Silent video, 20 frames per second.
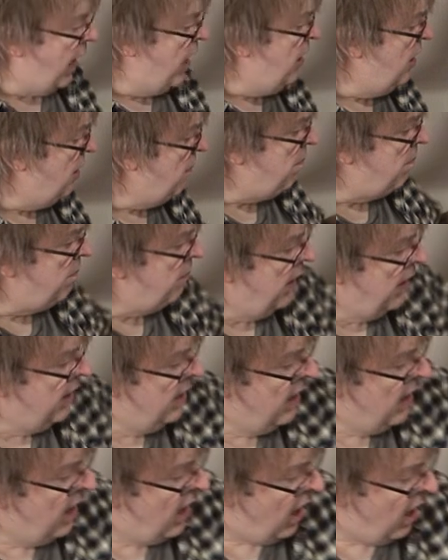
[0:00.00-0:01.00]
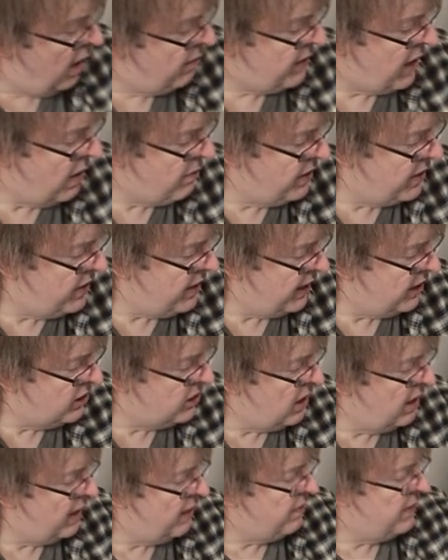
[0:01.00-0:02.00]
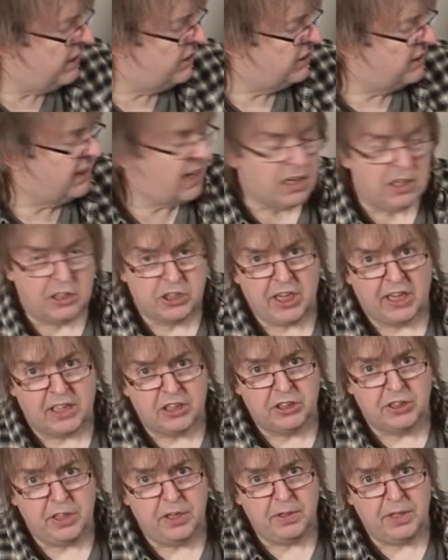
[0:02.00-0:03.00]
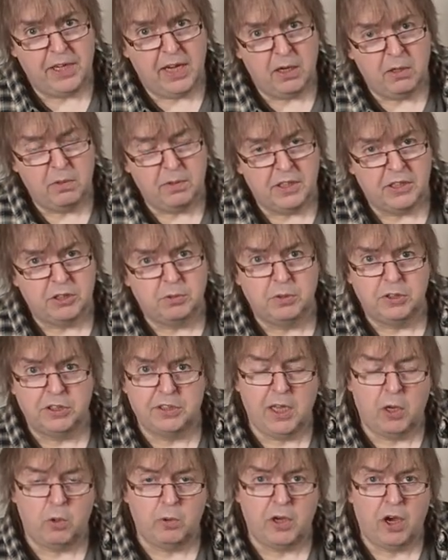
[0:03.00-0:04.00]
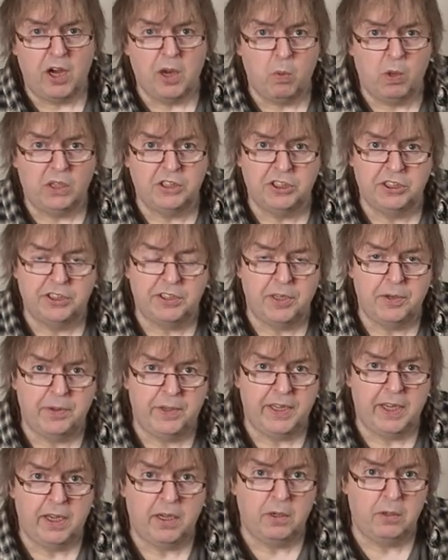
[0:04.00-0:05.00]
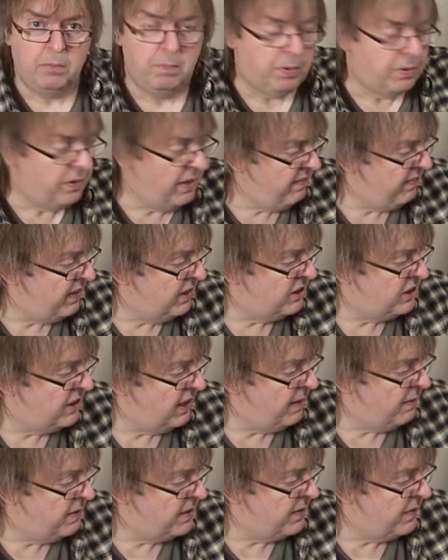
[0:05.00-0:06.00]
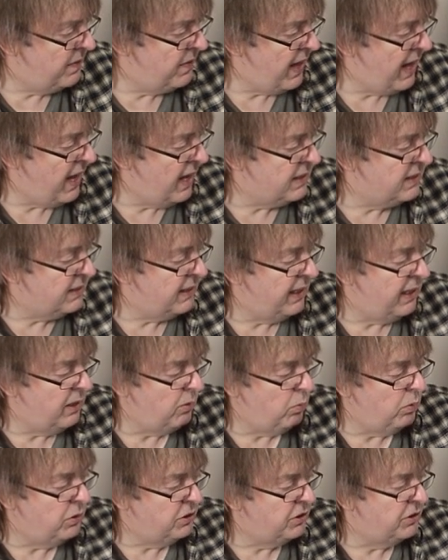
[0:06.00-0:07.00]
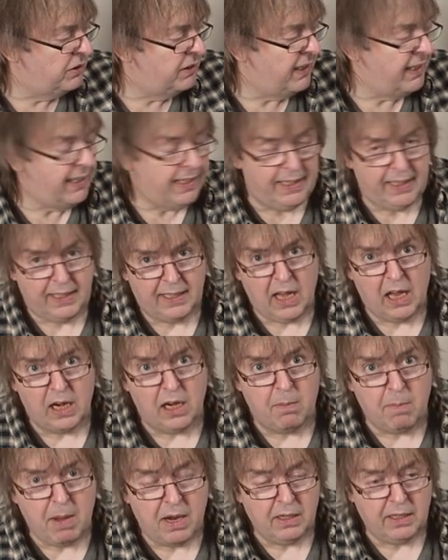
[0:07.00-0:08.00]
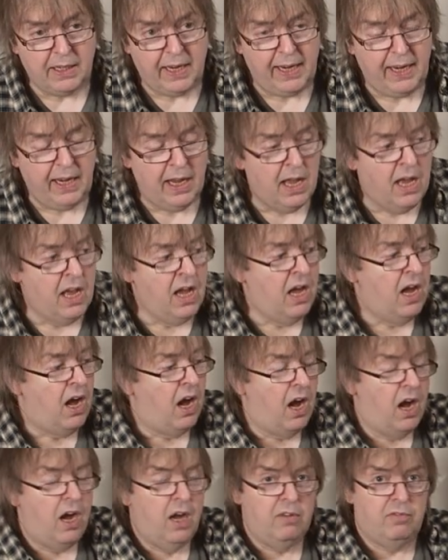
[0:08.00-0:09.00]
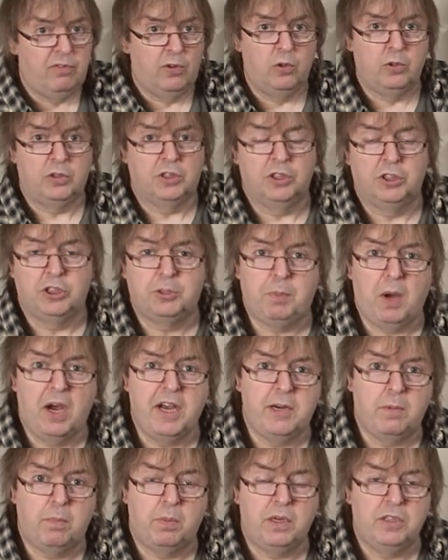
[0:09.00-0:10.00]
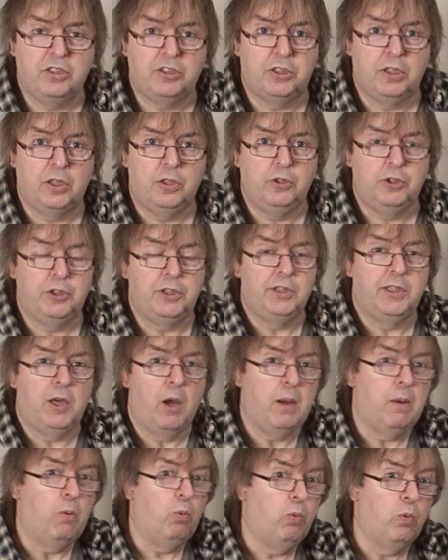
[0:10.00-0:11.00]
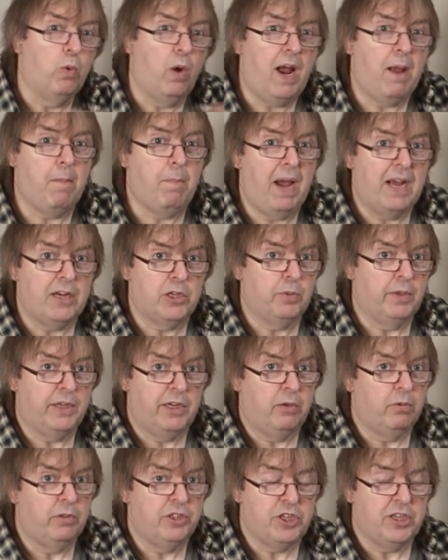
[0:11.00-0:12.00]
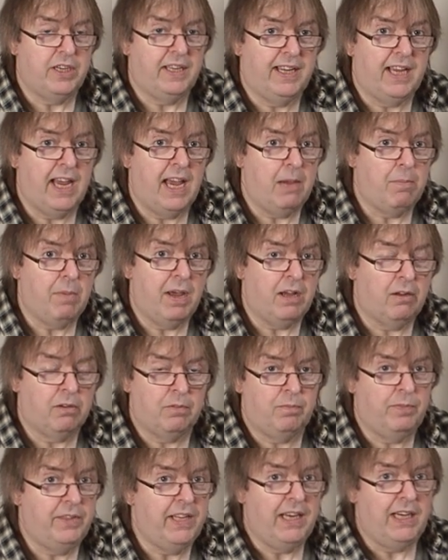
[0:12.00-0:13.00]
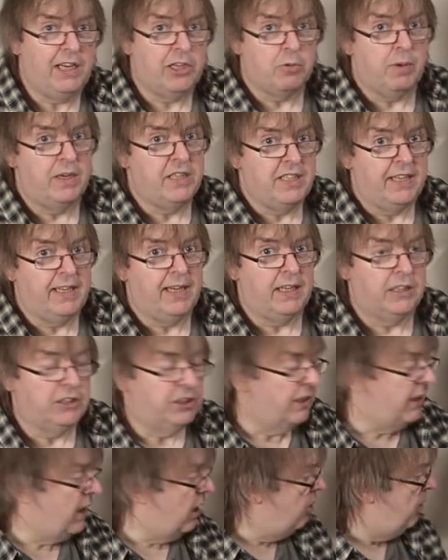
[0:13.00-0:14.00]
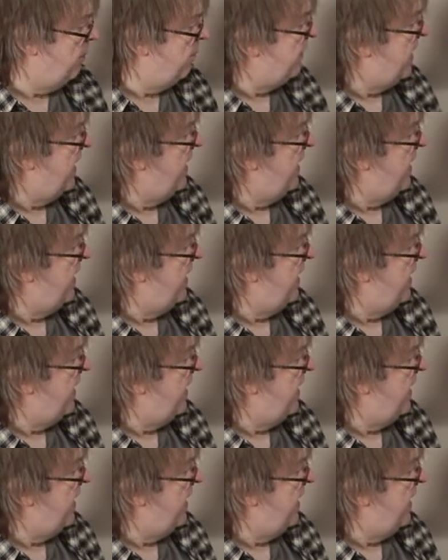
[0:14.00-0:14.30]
I've covered things like this, the Colour Checker Studio. This was the old i1 Studio. Previously to that, it was the Colour Monkey. I've looked at the Spider Print solution going right back to when it originally came out nearly 20 years ago.